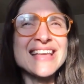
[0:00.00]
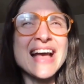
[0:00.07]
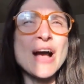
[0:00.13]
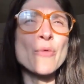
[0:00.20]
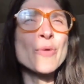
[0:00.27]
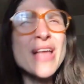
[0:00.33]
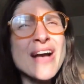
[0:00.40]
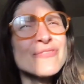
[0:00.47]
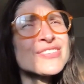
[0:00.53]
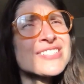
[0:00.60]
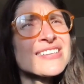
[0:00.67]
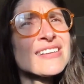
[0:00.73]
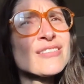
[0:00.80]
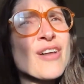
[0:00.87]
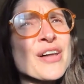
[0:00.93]
yeah, we
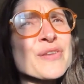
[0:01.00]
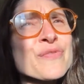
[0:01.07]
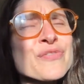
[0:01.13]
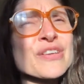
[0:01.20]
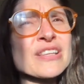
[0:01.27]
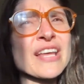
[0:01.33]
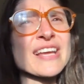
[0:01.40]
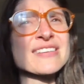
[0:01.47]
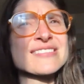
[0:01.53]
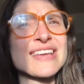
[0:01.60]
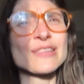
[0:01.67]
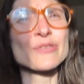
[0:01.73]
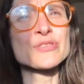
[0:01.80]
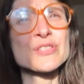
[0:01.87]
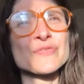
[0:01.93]
haven't done a lot of the like
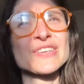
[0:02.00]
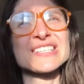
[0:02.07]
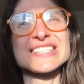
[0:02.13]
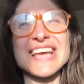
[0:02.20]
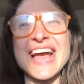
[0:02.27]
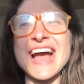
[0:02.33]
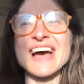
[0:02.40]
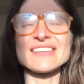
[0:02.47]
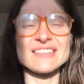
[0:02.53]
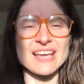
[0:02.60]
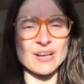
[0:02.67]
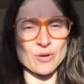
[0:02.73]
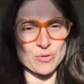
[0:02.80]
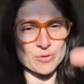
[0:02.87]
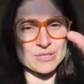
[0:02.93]
Settlers of Catan,
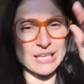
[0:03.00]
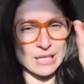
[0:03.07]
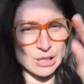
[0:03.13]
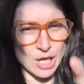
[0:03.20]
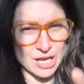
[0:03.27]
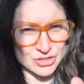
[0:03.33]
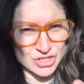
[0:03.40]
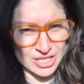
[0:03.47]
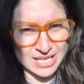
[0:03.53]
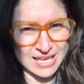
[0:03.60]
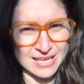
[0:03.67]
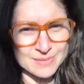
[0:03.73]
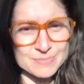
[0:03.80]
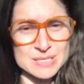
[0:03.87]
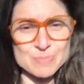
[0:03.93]
like, are those like logic
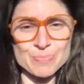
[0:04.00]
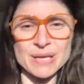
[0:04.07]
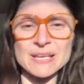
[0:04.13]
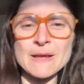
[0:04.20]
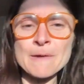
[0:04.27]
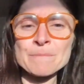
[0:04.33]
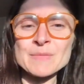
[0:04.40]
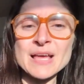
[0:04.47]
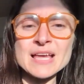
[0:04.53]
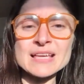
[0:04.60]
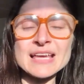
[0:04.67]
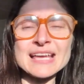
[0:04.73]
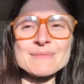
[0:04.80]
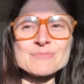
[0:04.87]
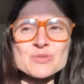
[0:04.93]
games, but
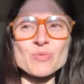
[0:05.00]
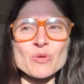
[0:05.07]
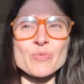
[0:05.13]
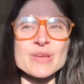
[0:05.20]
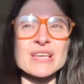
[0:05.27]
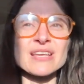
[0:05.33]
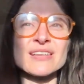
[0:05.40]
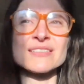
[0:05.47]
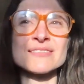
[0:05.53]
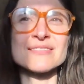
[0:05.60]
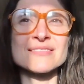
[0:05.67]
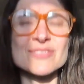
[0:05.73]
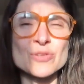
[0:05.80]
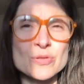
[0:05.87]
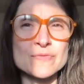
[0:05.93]
games where we
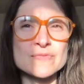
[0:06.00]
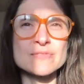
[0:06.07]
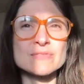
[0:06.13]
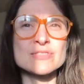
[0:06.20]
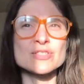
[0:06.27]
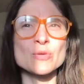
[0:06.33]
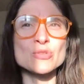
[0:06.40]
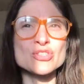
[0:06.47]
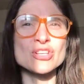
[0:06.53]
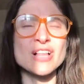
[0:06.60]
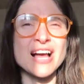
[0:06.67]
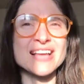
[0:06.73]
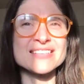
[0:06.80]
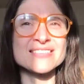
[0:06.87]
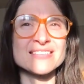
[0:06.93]
can sort of
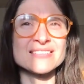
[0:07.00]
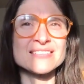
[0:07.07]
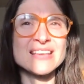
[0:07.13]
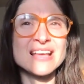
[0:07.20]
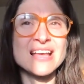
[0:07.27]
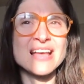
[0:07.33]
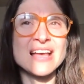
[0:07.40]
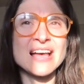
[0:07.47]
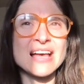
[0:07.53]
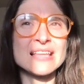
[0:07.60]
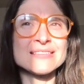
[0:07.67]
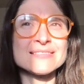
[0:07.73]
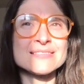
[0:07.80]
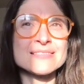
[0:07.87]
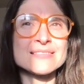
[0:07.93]
socialize and
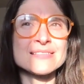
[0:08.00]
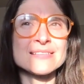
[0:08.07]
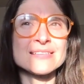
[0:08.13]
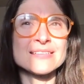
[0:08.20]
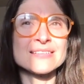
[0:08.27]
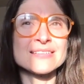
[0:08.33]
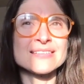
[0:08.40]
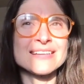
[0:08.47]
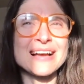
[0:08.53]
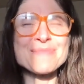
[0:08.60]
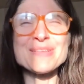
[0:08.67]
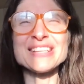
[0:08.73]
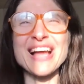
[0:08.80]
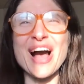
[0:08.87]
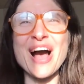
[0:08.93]

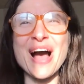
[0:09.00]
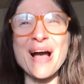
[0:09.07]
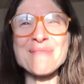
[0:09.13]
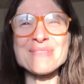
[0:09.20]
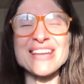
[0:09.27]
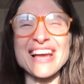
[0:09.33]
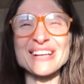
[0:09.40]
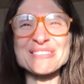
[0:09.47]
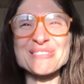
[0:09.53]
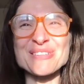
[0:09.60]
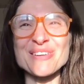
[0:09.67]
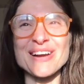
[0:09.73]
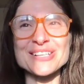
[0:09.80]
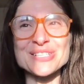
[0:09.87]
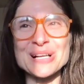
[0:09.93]
I mean, I'm an
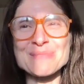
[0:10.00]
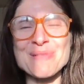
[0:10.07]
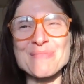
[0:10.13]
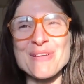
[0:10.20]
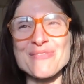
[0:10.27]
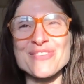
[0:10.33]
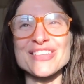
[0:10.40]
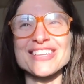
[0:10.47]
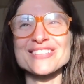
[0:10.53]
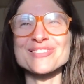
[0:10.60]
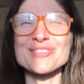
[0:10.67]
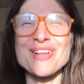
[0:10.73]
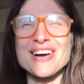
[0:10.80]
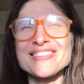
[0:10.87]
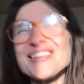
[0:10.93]
actor. I talk about my
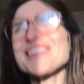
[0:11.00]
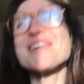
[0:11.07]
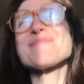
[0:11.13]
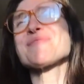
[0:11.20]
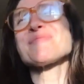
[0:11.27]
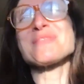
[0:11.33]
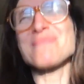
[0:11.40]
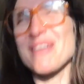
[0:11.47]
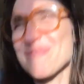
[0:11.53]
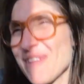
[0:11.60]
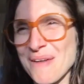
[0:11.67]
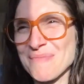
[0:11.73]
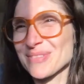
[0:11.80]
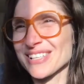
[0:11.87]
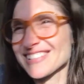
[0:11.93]
feelings a lot. Not everyone in my
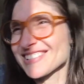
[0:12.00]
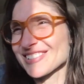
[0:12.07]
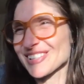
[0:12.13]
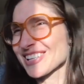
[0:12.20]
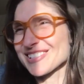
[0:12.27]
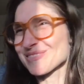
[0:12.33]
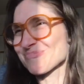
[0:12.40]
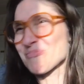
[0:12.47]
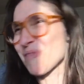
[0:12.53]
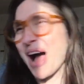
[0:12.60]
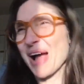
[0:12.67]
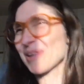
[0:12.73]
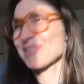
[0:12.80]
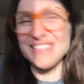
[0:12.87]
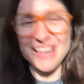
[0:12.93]
family is
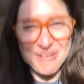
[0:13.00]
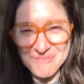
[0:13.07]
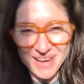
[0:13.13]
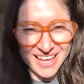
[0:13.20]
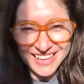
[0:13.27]
wired that